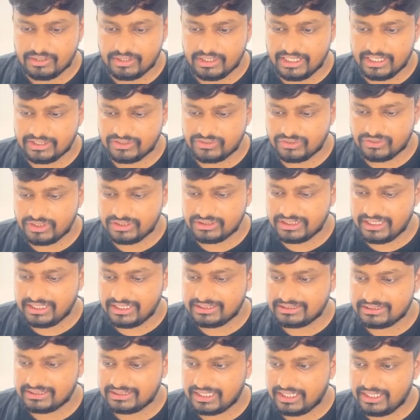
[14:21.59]
As soon as I'll
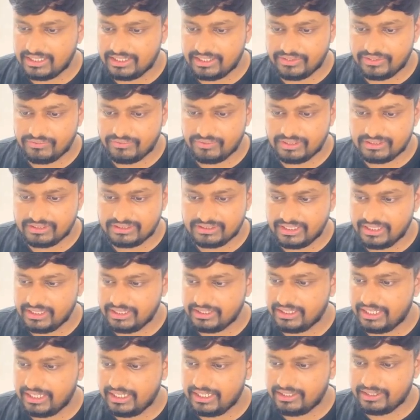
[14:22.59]
start it, you will see
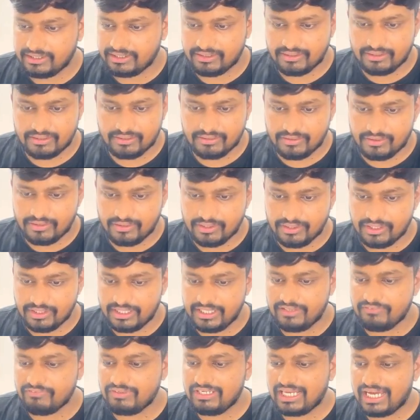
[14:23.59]
that
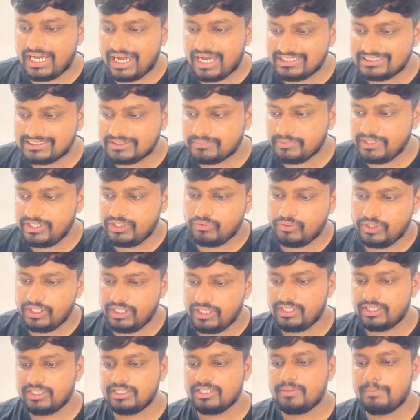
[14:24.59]
it will ask me to
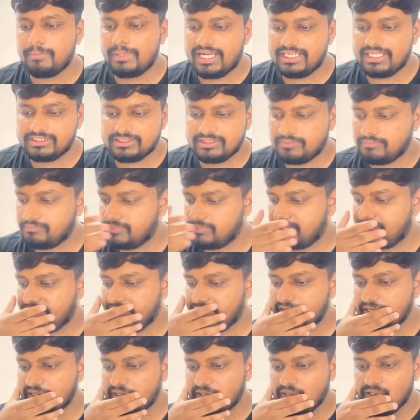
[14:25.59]
enter the batch number,
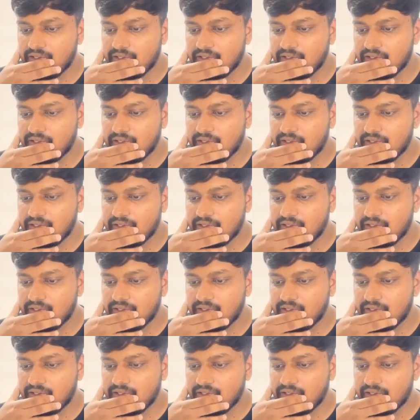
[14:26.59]
right?